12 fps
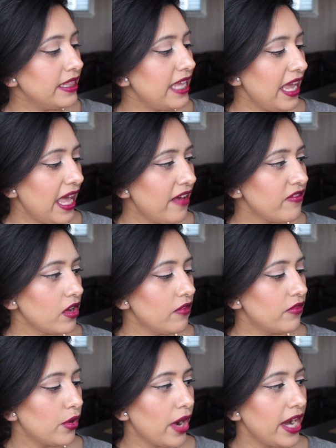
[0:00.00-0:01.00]
They have
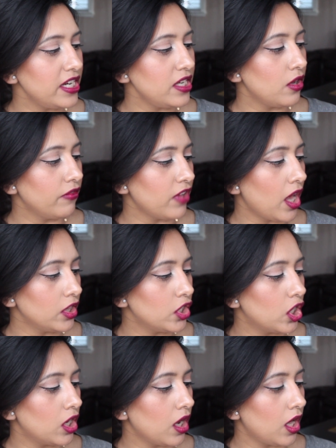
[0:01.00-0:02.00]
a variety of
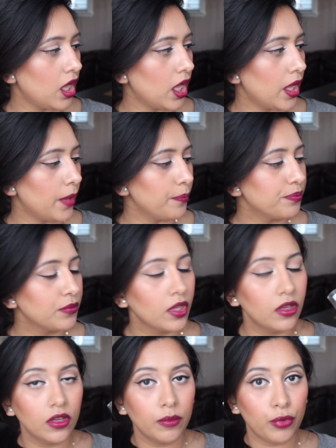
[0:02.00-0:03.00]
other
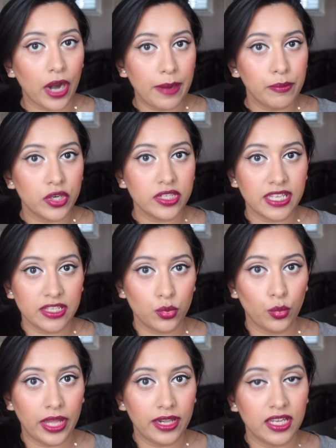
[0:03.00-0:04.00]
primers
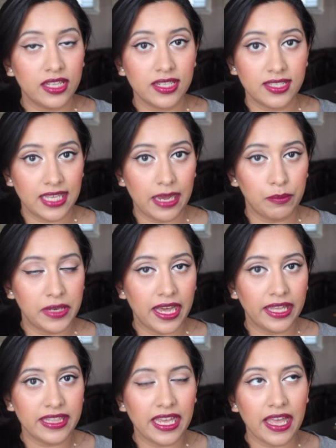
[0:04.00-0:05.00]
as well in the same
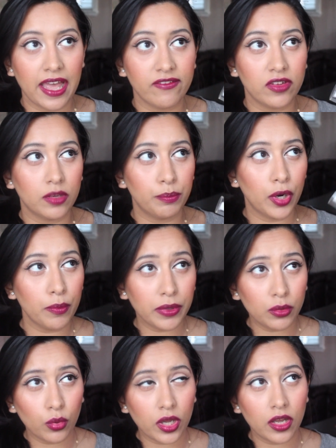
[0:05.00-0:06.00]
line. They have a
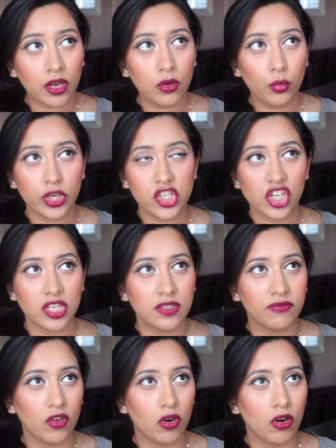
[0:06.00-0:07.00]
purple one, which
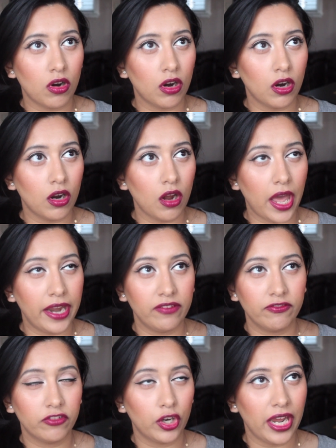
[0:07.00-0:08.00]
is for, I
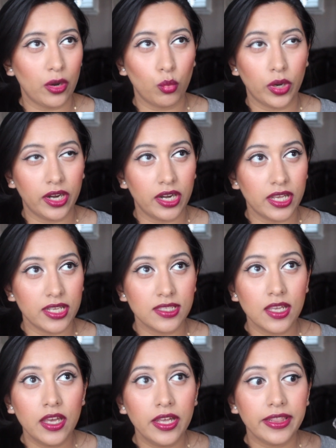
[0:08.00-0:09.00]
forget what it
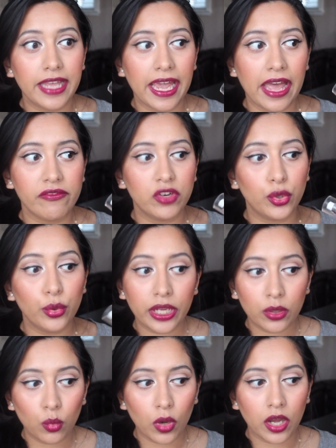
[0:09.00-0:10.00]
is. They have a
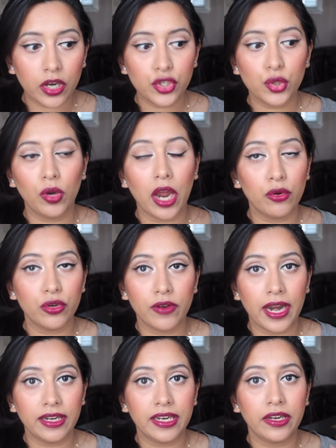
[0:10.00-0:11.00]
green one to
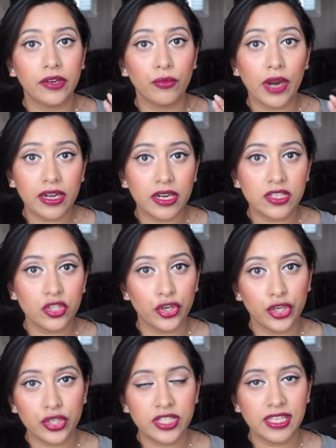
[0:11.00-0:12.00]
counteract any redness
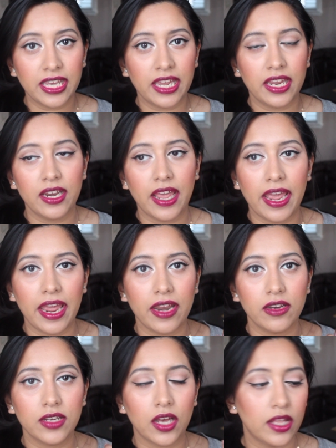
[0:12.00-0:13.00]
on your skin.
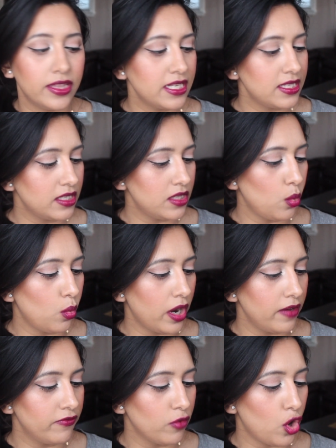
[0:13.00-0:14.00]
And this is the
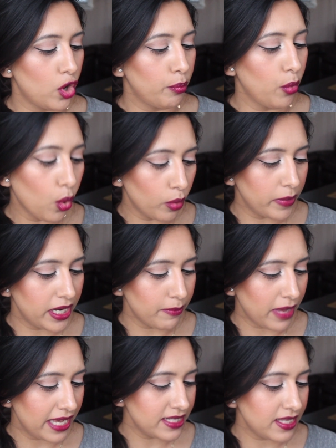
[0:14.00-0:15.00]
one for pore
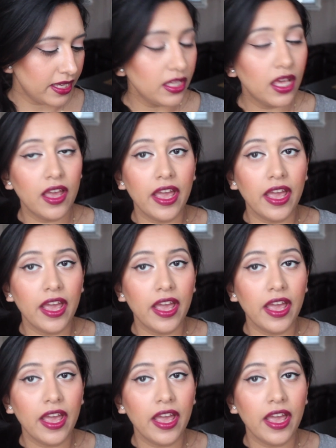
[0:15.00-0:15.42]
minimizing.